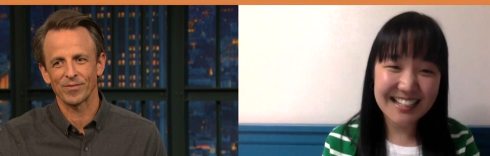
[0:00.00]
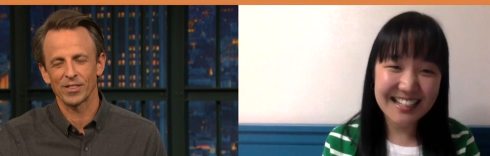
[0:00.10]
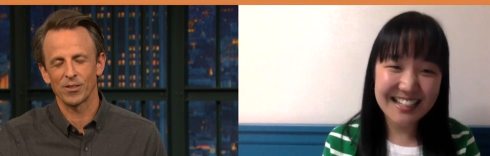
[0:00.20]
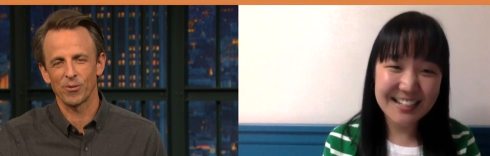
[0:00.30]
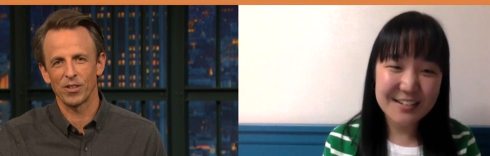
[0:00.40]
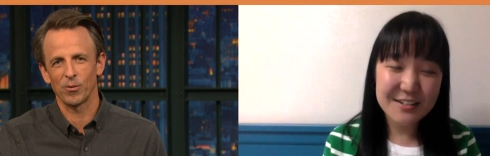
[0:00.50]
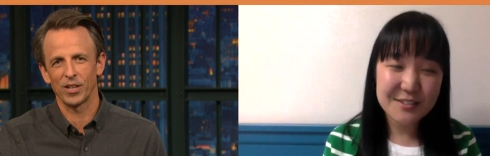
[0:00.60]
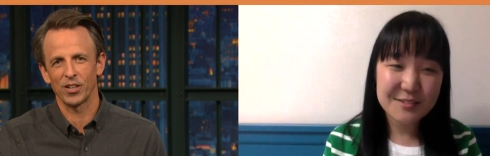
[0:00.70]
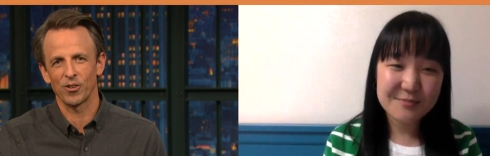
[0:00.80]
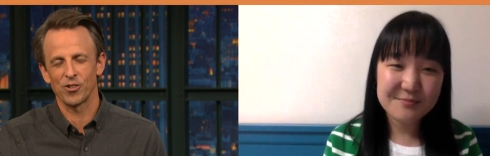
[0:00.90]
Speaker 1: the reason we
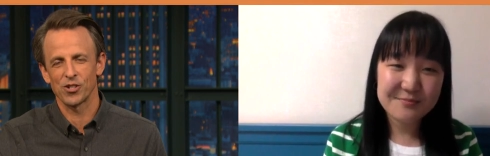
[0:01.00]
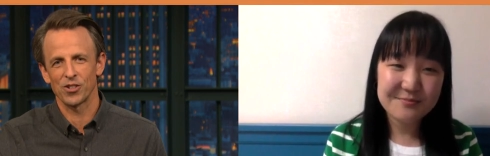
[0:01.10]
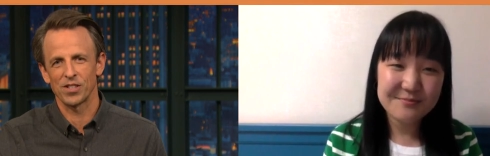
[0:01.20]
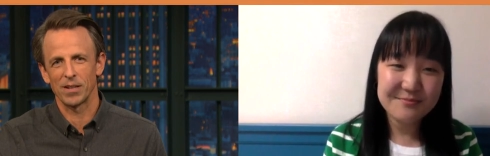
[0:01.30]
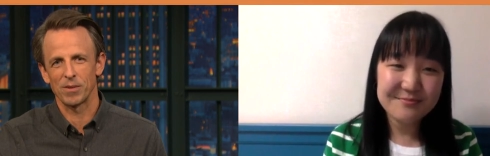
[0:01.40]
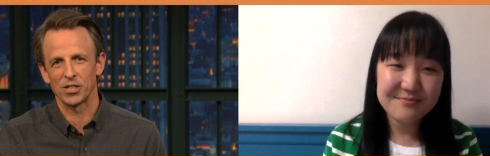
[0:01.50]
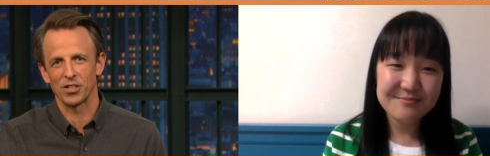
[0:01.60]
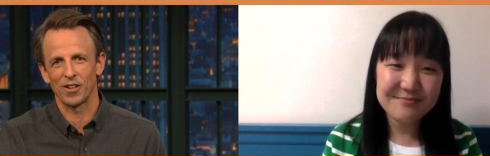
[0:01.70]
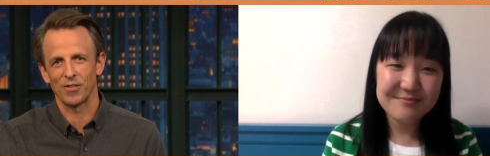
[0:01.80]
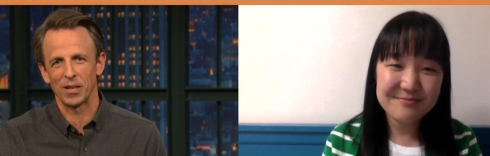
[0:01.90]
didn't go to church that much in
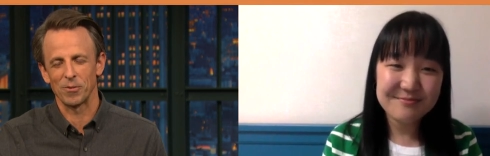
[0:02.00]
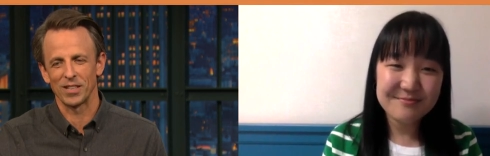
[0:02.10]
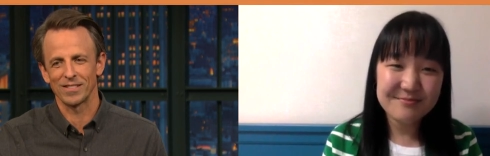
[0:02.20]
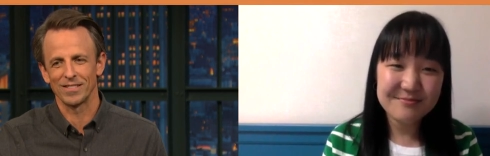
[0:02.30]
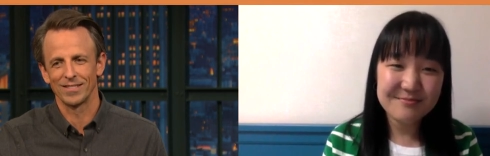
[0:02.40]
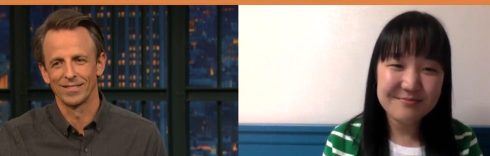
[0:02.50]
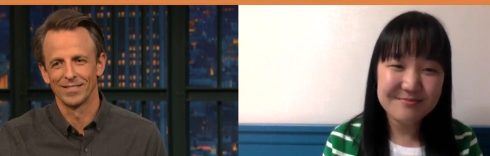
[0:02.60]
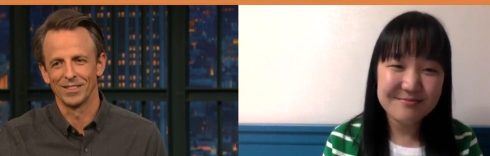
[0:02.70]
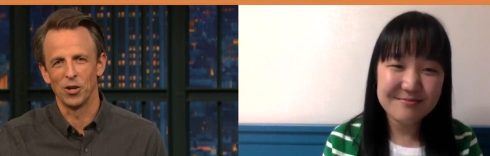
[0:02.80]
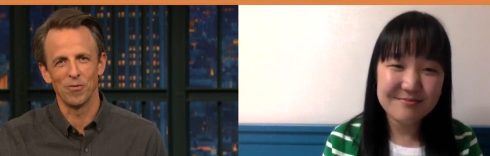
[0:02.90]
our family is
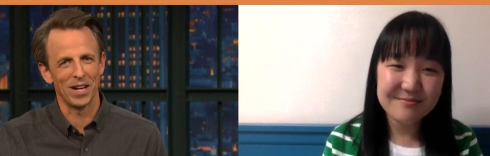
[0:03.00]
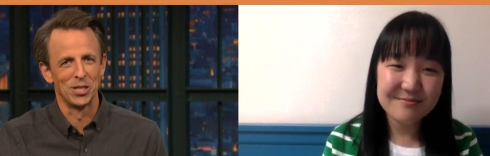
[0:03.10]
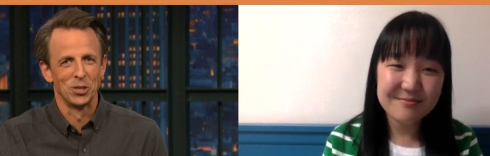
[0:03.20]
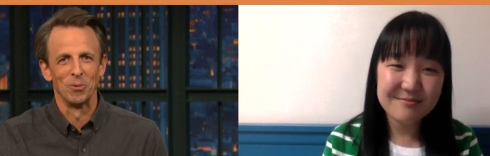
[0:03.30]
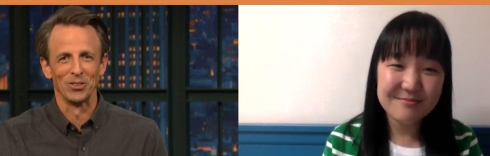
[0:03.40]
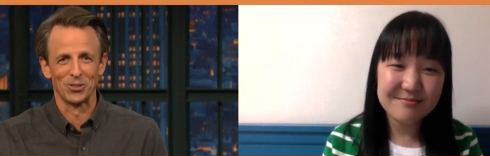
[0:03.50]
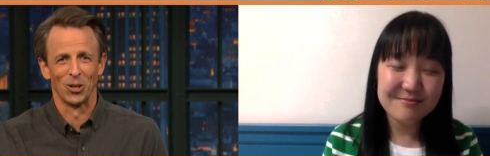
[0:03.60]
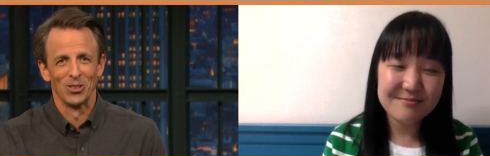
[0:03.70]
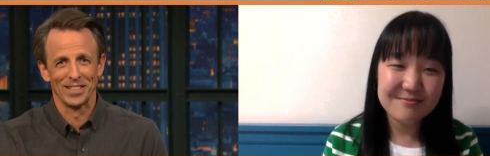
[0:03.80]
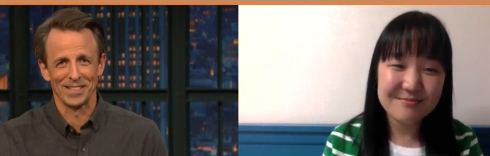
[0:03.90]
no vegetables
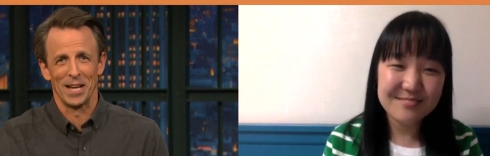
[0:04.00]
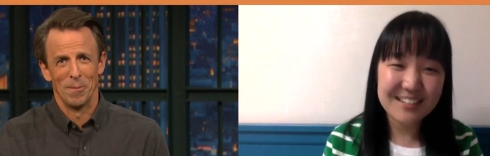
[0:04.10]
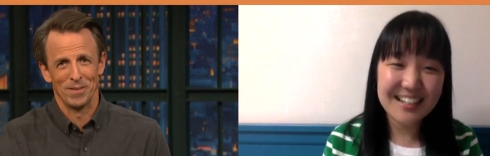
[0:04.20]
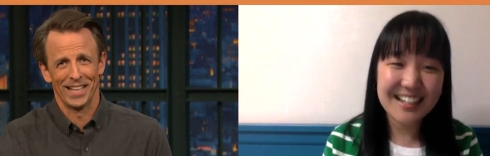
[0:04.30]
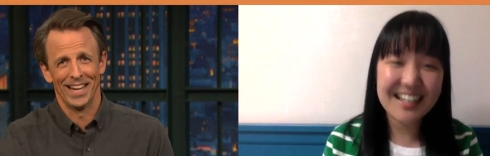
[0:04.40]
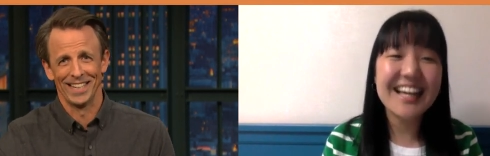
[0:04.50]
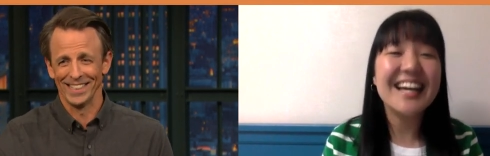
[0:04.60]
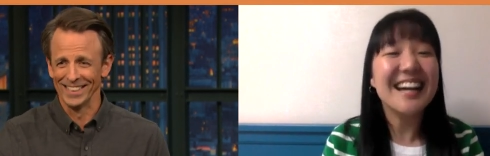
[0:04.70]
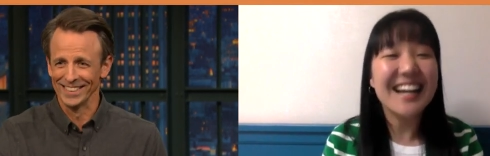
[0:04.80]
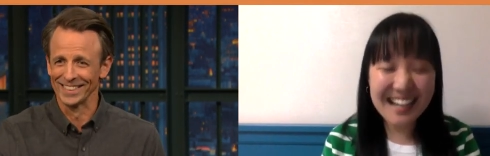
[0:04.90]
told us the upside.
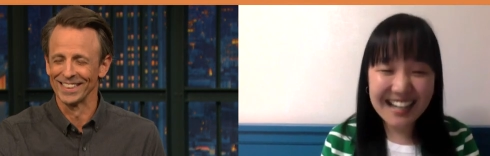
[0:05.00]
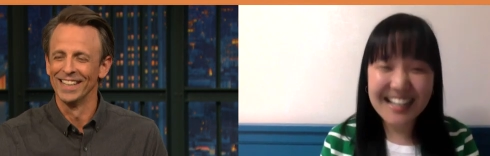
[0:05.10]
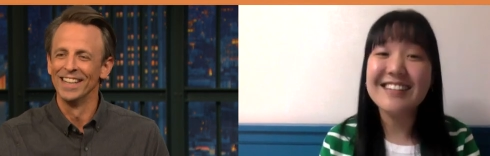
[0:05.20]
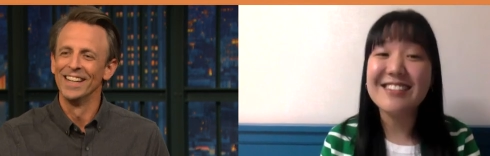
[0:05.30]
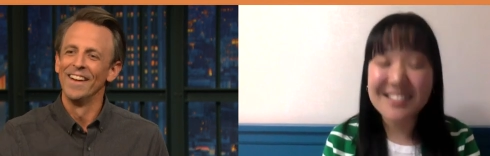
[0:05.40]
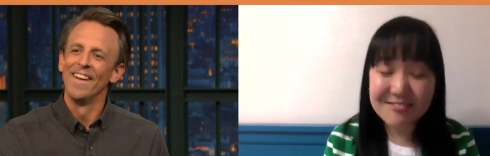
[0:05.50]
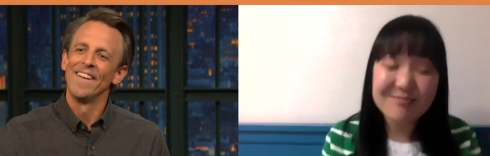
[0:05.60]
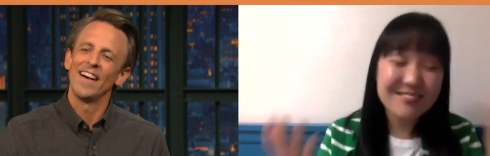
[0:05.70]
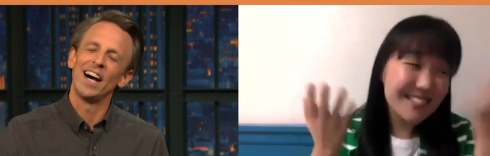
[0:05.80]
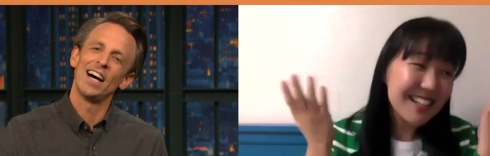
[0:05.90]

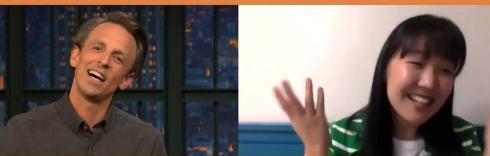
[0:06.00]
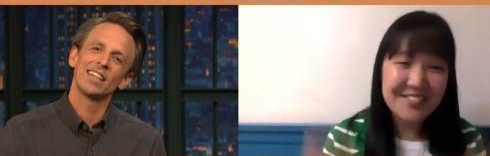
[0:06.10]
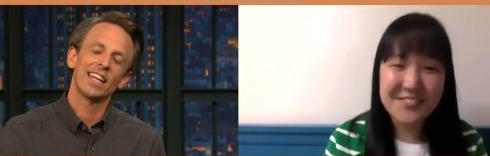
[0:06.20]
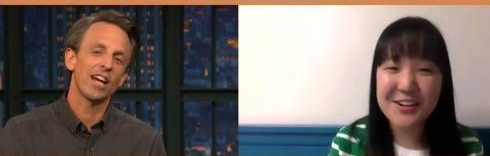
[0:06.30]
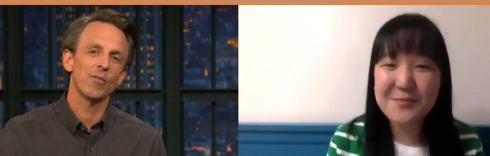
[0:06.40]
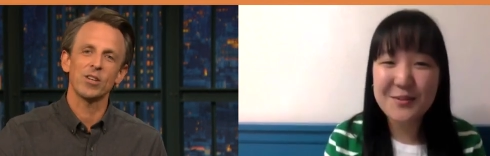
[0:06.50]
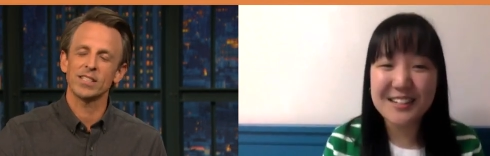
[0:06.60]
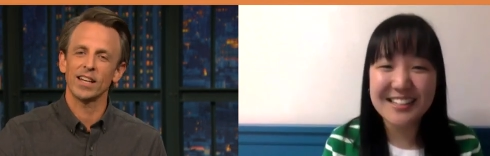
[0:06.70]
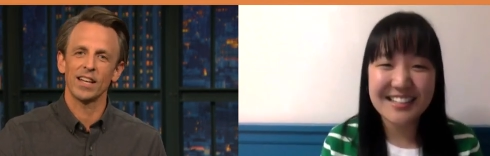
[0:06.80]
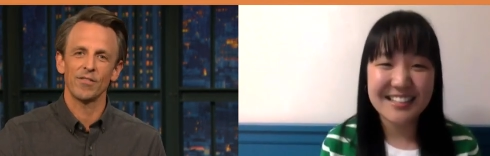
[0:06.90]
Uh, Karen, once
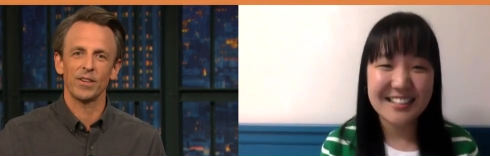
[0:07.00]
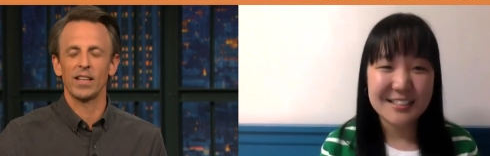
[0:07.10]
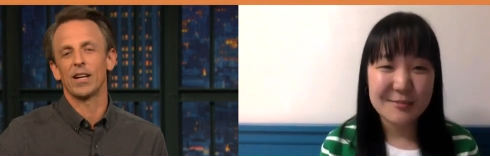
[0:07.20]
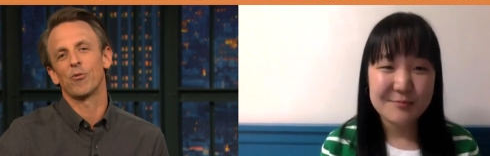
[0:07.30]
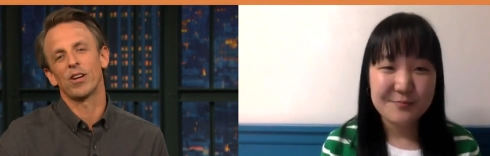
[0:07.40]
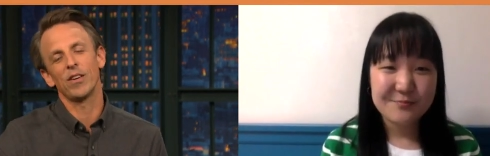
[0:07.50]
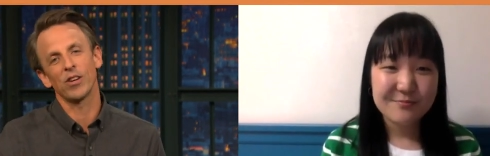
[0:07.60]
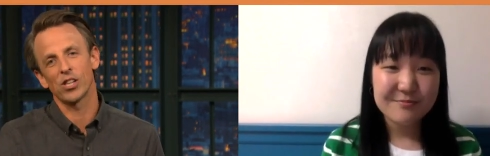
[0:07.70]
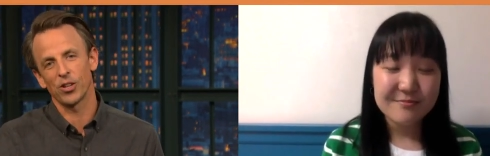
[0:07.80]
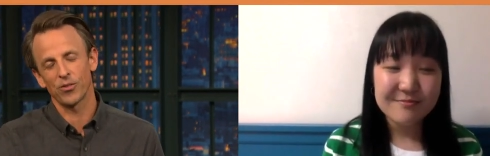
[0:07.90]
again, I feel like we're
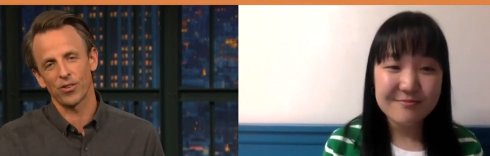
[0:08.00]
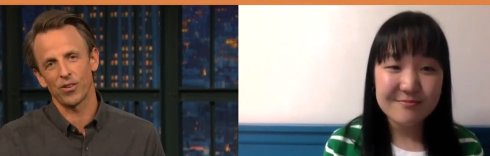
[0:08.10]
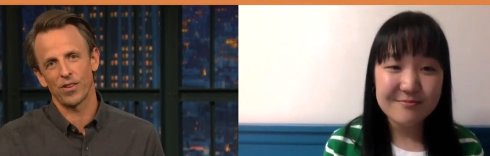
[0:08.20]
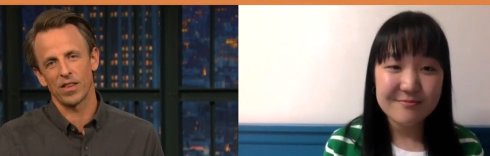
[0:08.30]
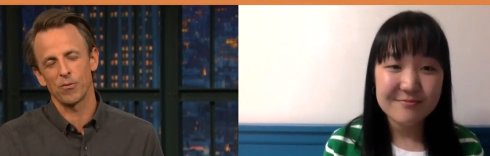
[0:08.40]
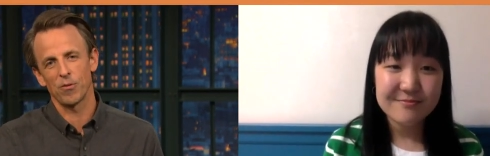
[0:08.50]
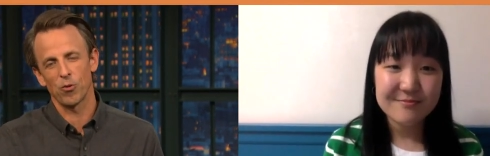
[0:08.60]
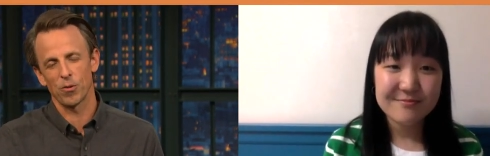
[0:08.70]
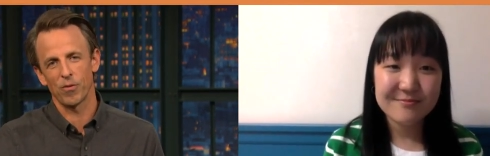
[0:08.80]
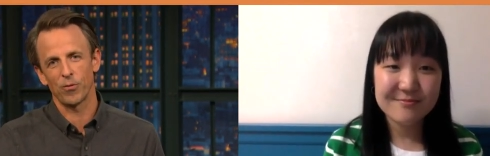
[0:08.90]
even closer than we
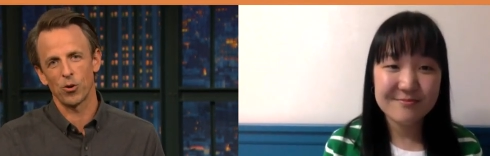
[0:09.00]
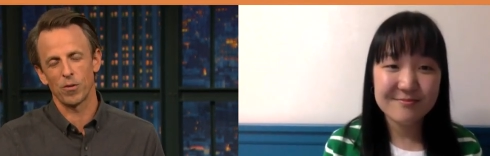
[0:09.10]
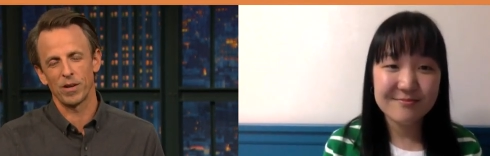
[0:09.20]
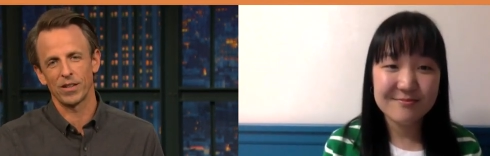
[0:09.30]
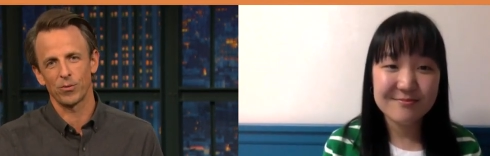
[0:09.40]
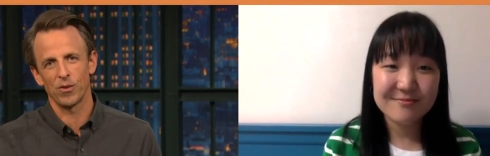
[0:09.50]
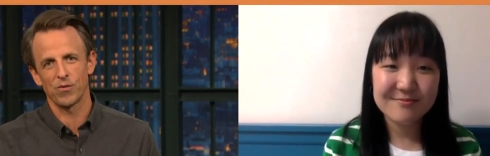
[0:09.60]
were before because we've